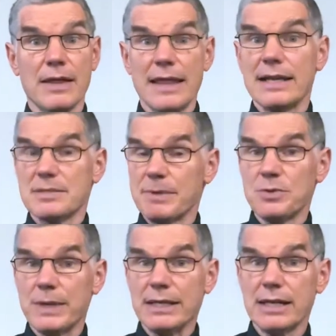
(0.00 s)
that is,
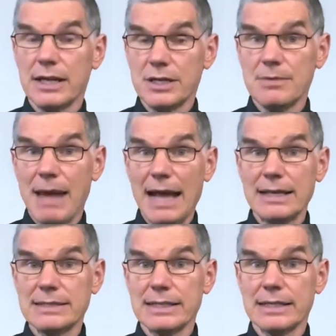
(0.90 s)
between
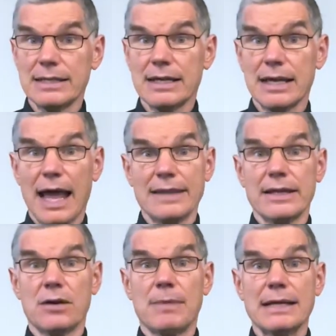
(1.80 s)
humanity and
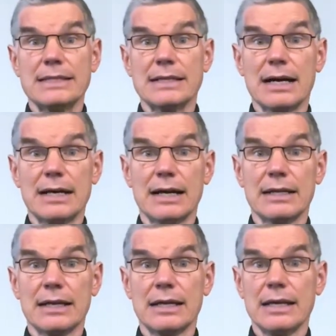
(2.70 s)
the Almighty God.